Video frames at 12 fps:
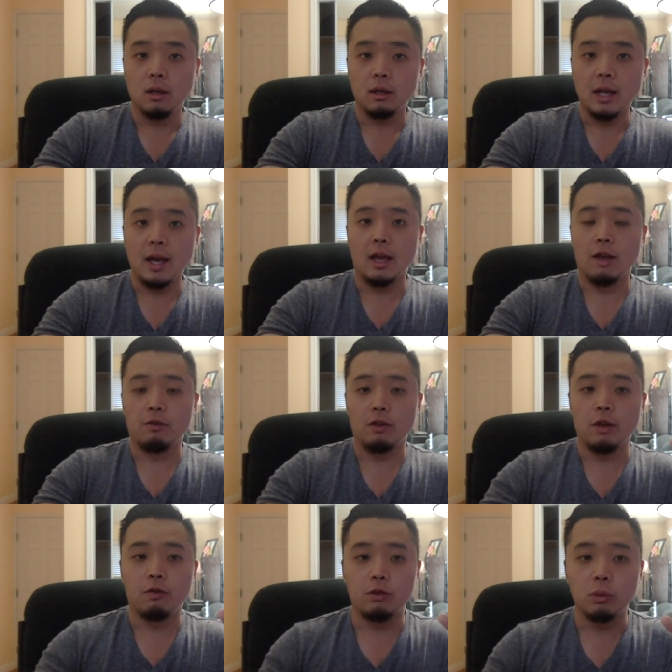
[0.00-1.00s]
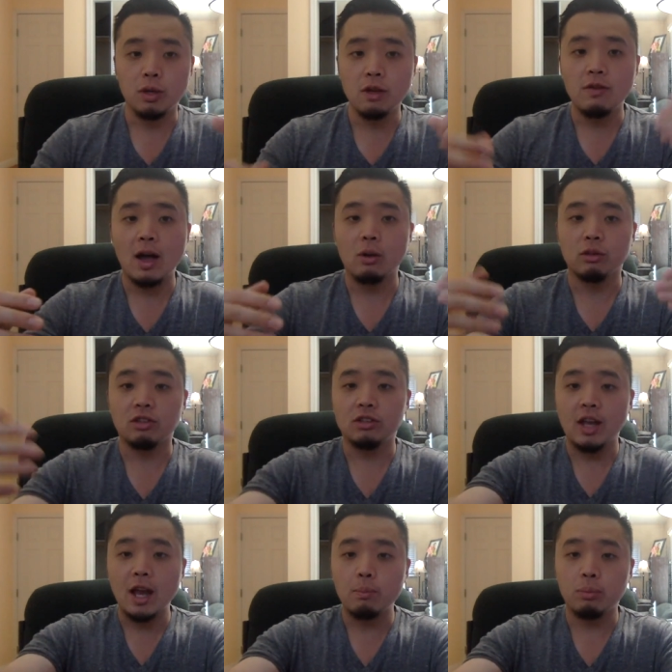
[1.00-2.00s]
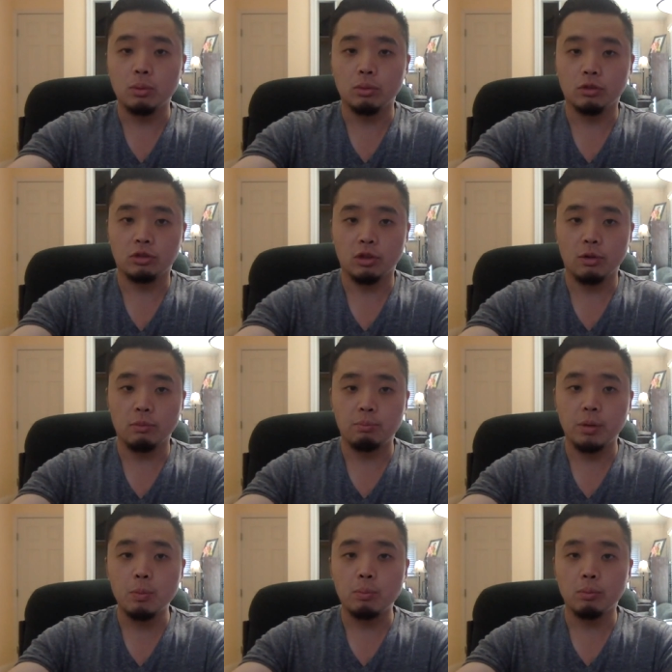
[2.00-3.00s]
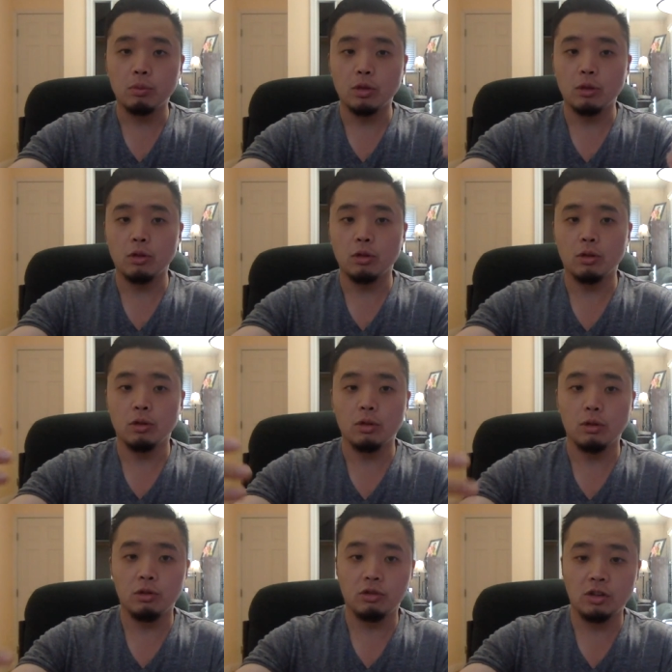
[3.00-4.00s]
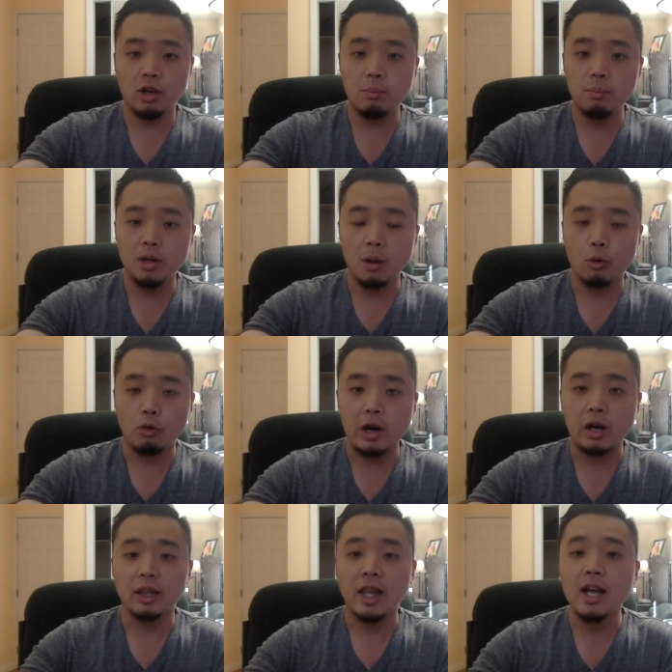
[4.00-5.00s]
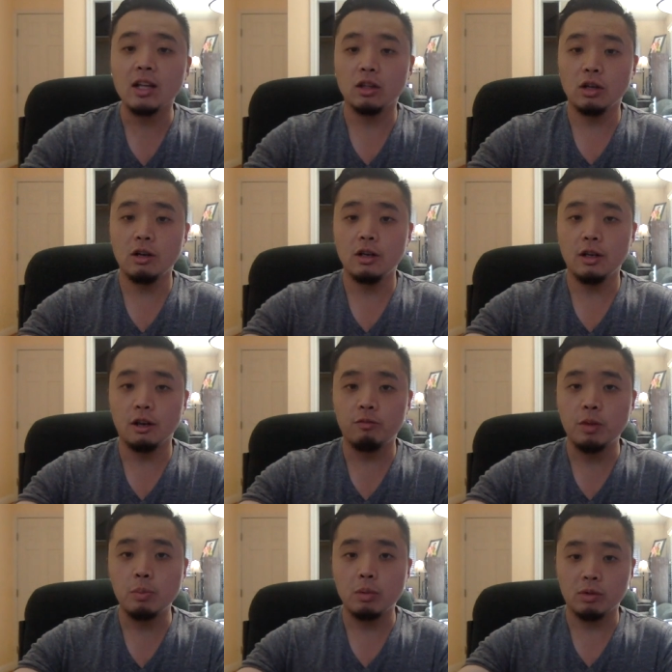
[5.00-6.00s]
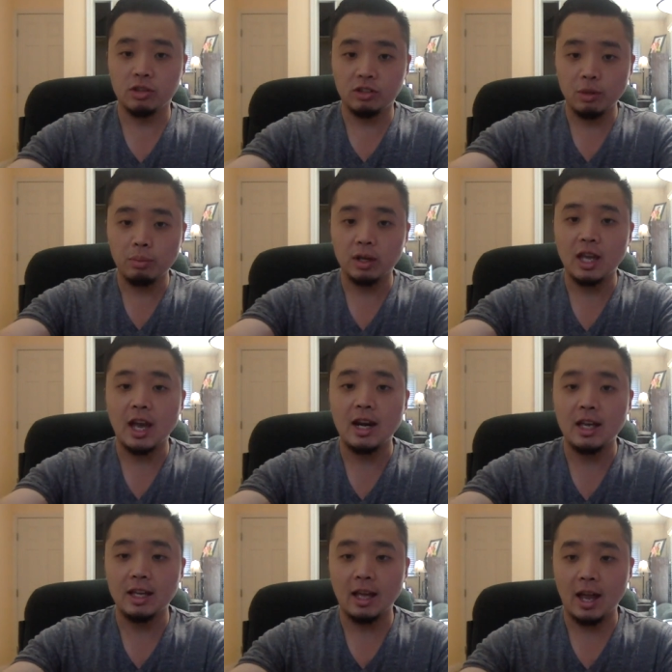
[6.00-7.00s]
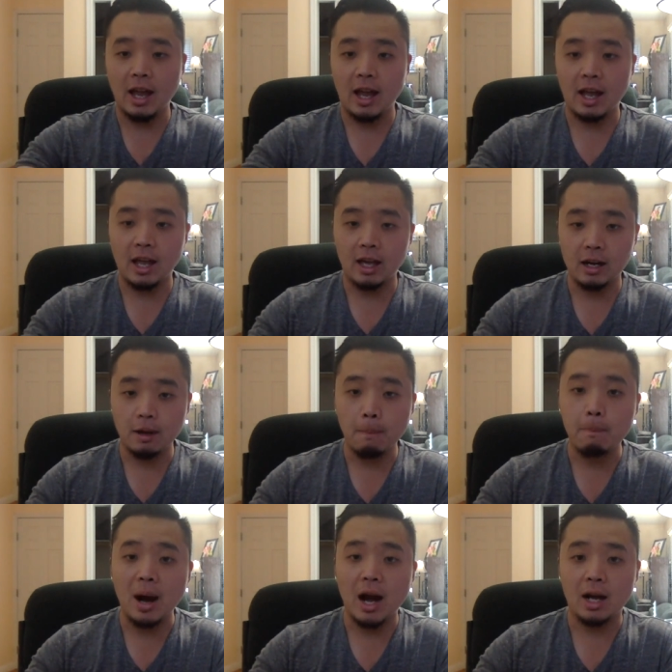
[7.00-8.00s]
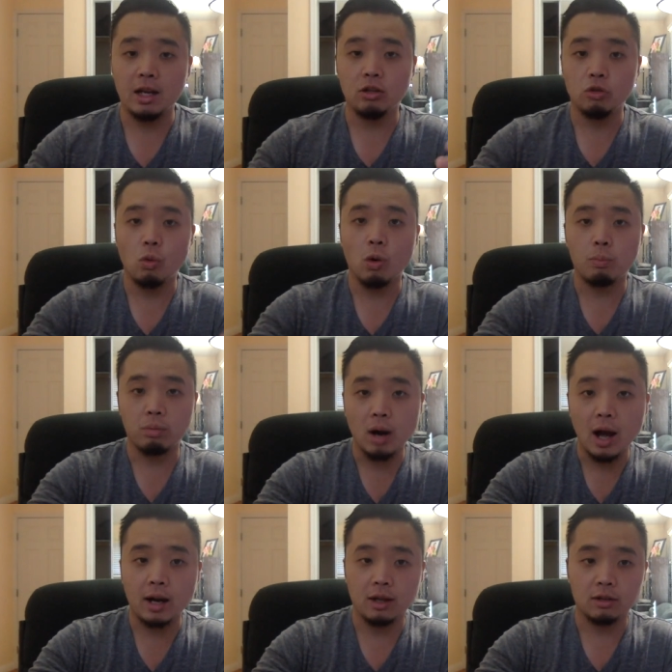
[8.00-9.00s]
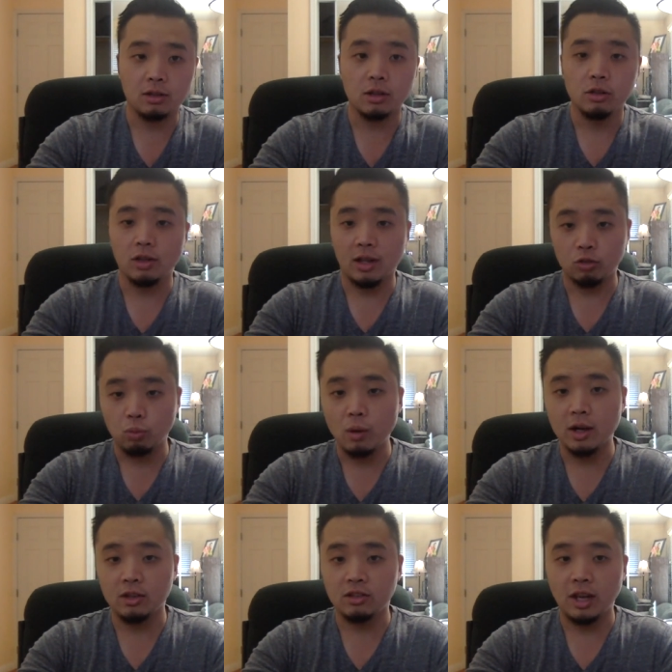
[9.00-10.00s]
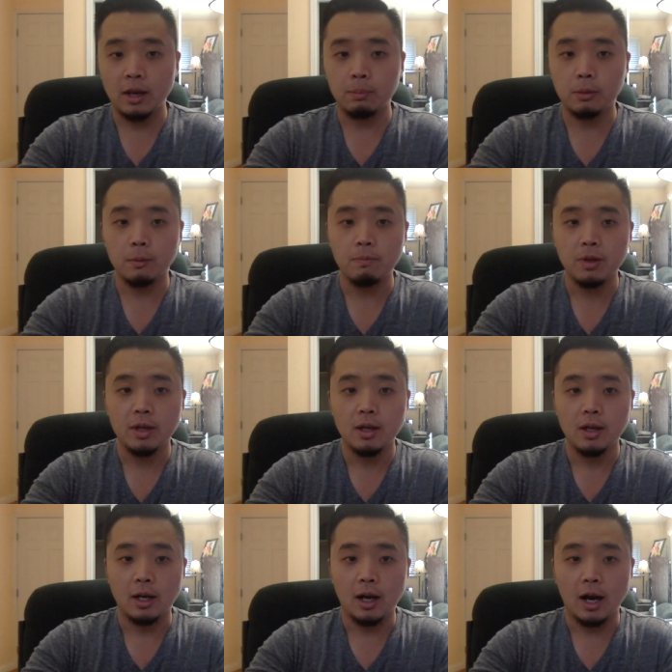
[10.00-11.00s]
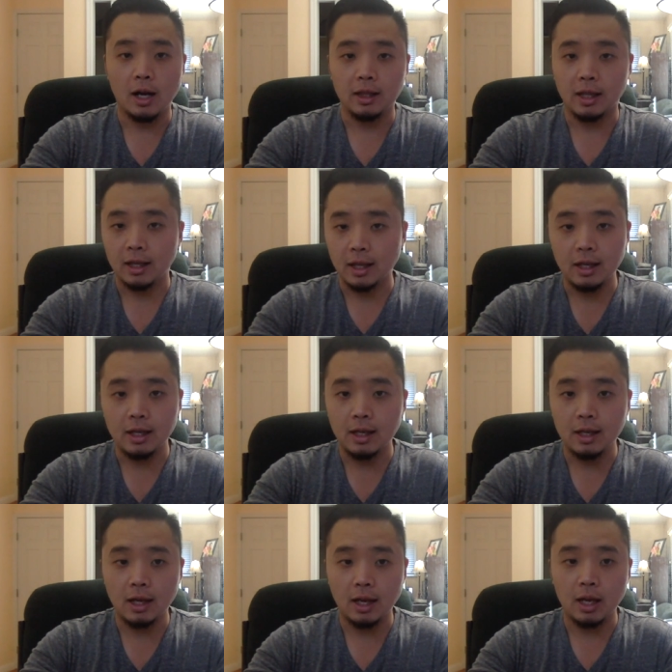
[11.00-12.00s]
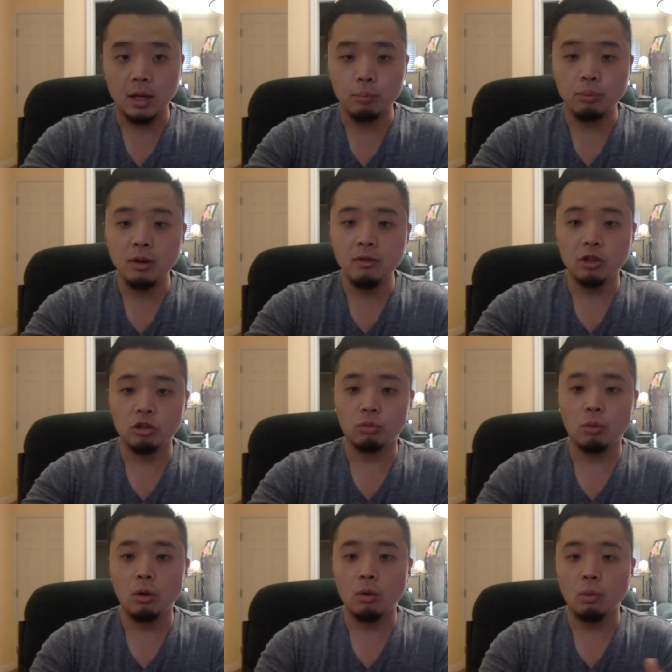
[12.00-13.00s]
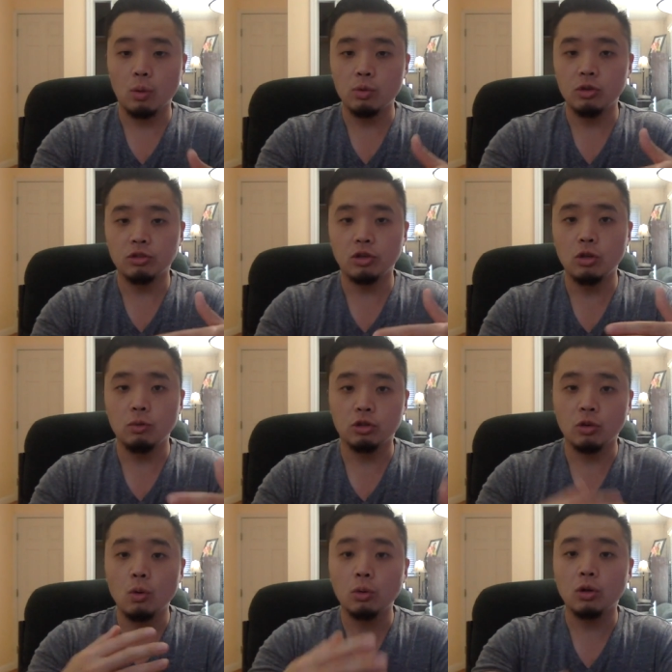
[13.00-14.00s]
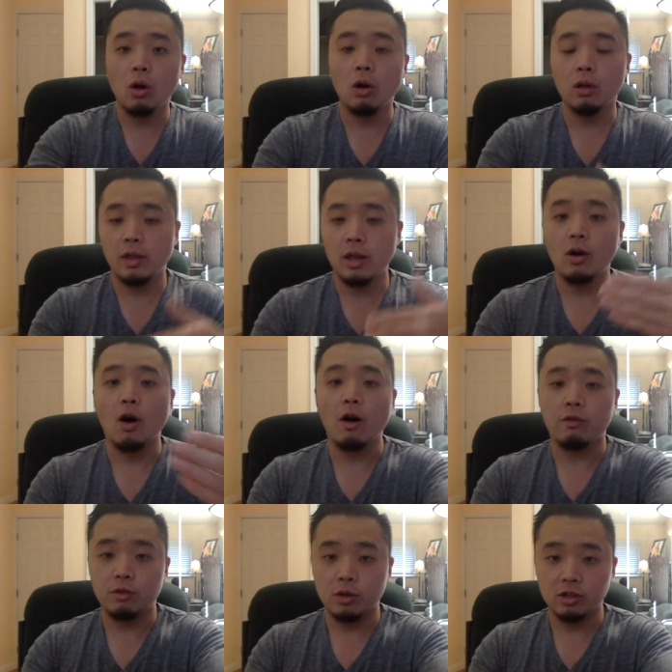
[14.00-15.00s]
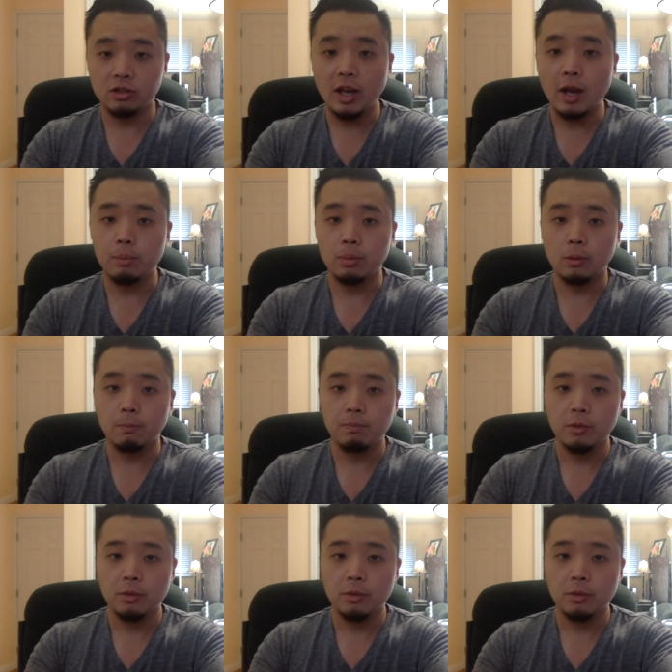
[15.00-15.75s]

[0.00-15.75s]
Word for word: Yeah, if you give out samples, people, there's going to be a greater likelihood of people reciprocating and buying your product. So that's one example. Like in a previous role, what we used to do was cold call and then offer a sample.